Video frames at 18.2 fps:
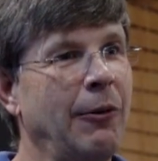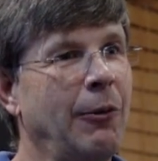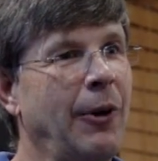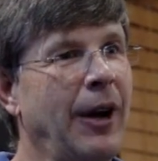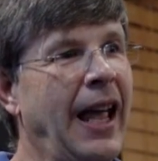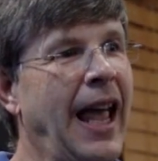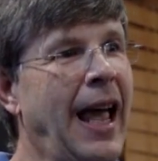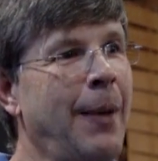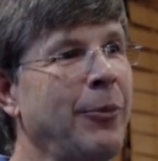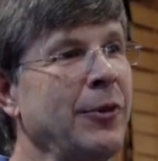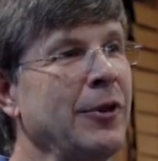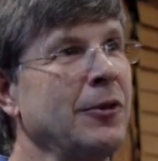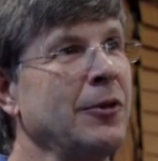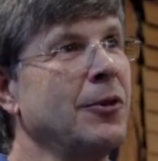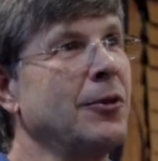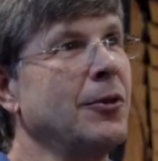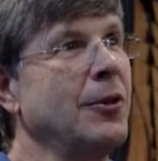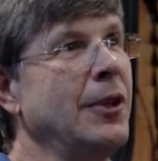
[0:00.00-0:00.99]
what
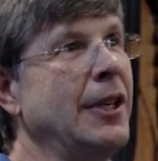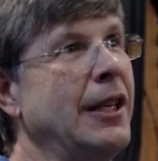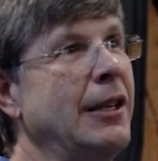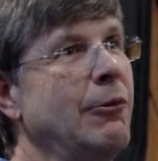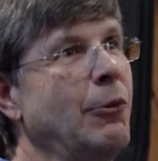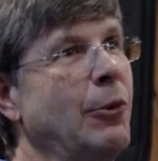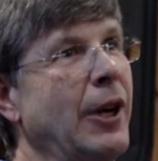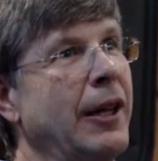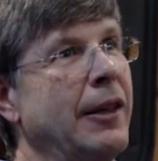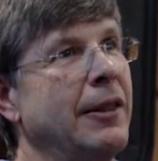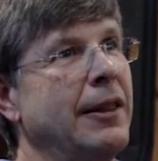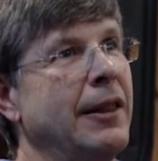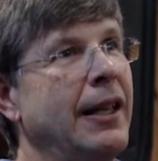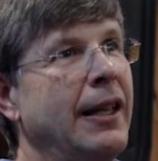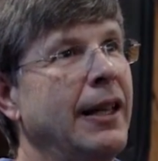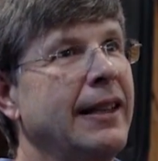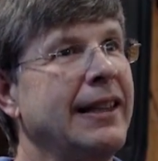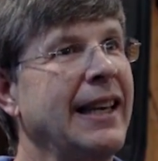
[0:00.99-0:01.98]
happens with
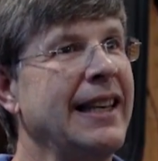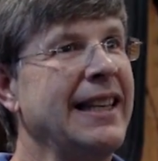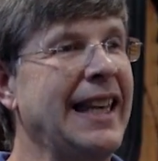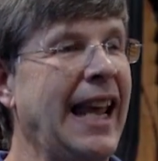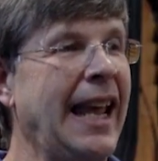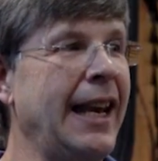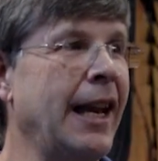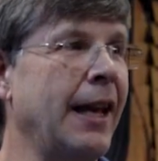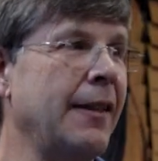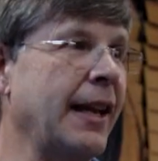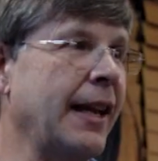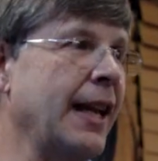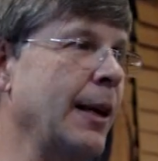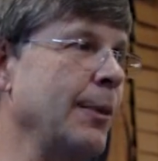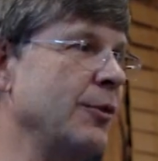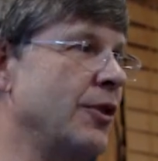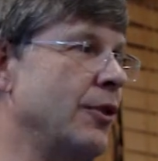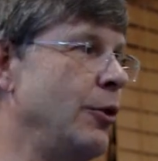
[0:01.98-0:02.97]
the data that
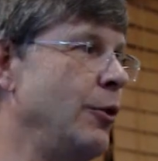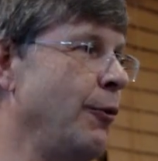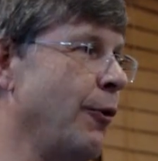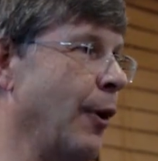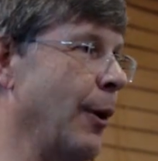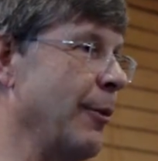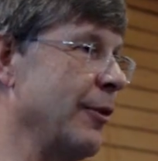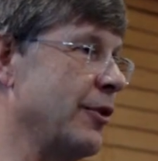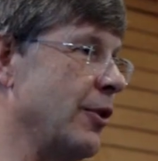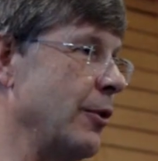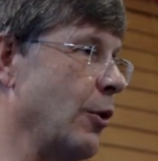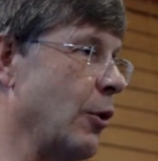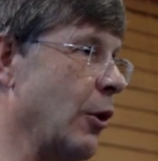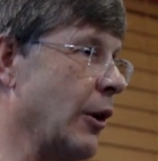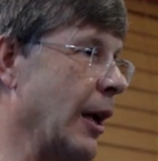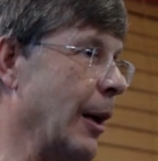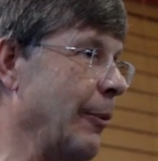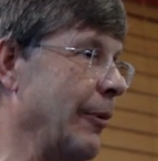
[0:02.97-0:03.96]
comes to
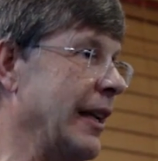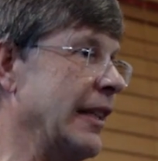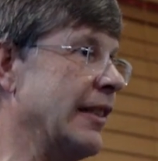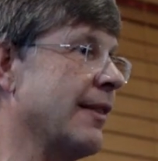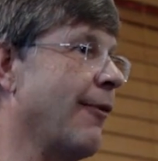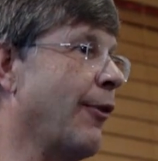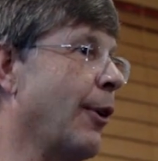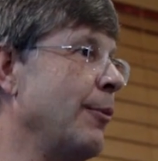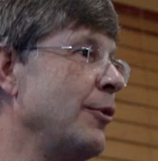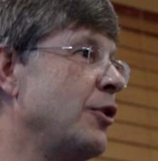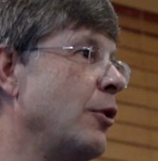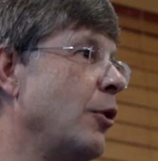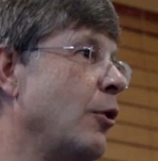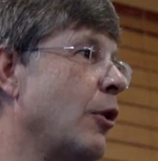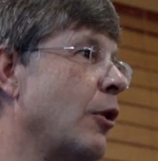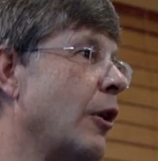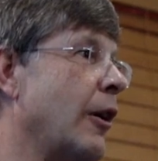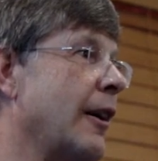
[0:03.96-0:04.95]
pharmaceutical companies.
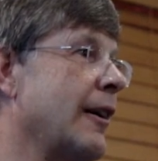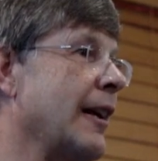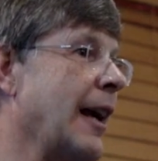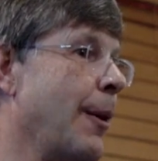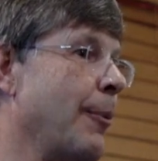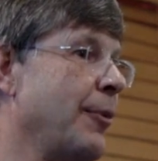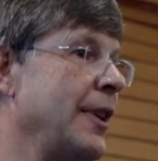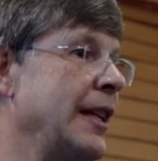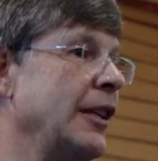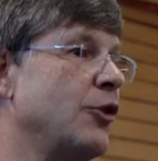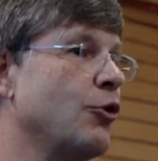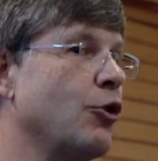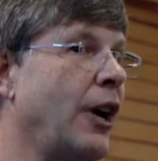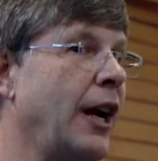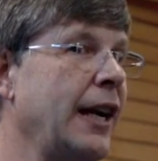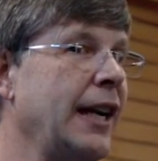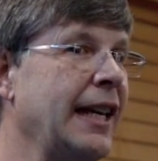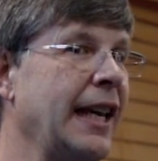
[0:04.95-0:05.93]
Pharmaceutical companies
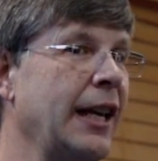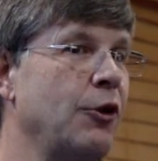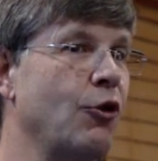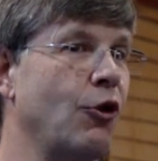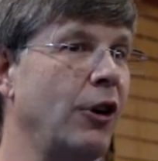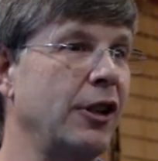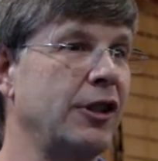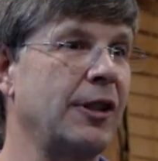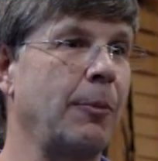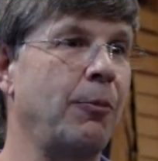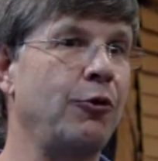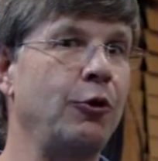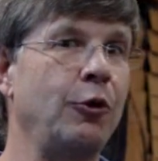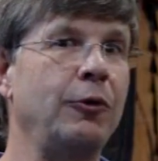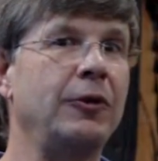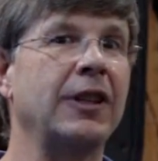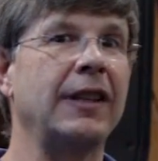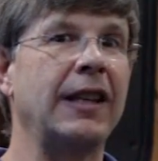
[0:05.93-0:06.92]
try to get drugs
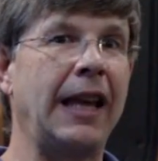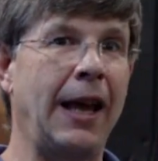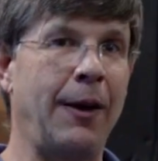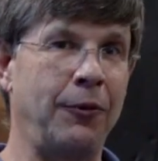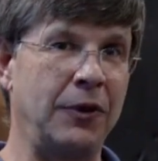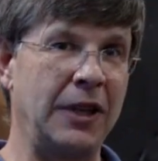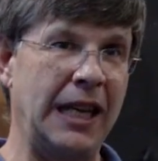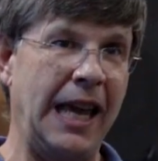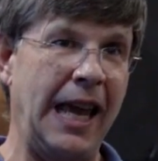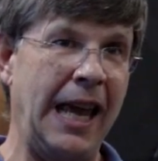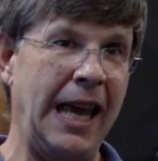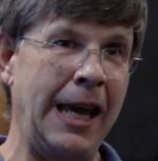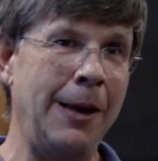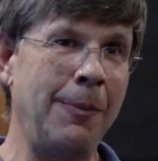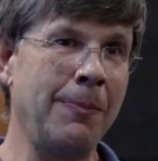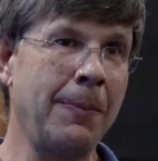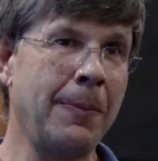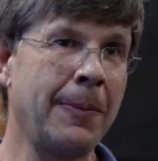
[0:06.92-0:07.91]
approved to the
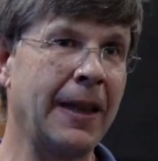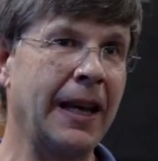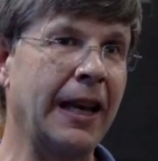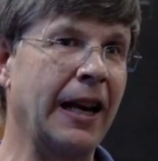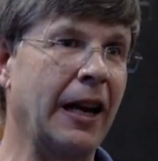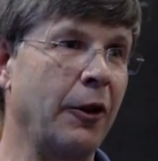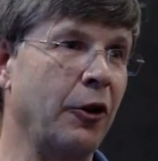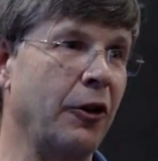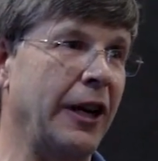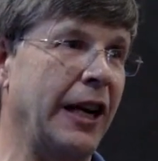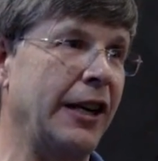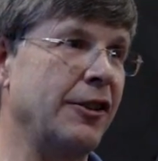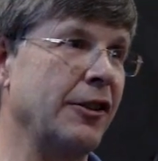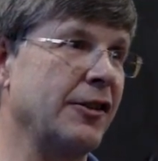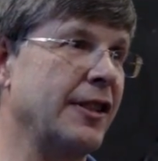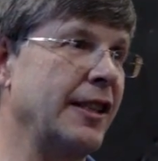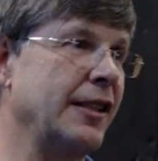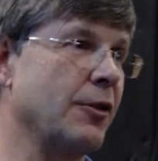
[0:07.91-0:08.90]
FDA and other
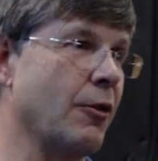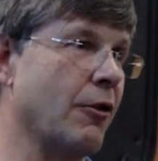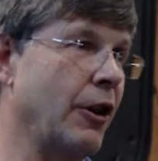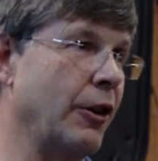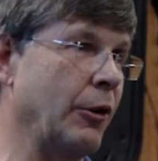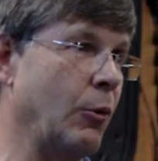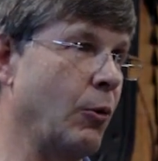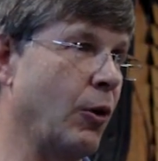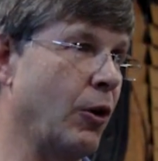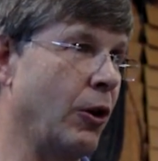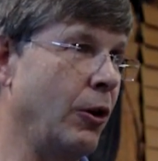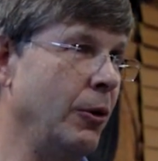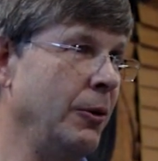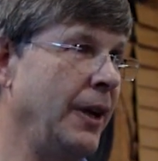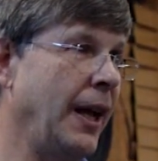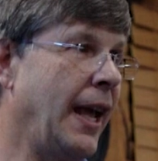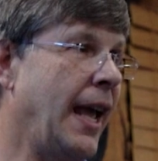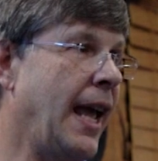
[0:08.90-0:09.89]
agencies around the
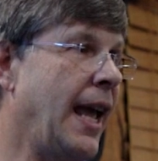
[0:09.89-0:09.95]
world.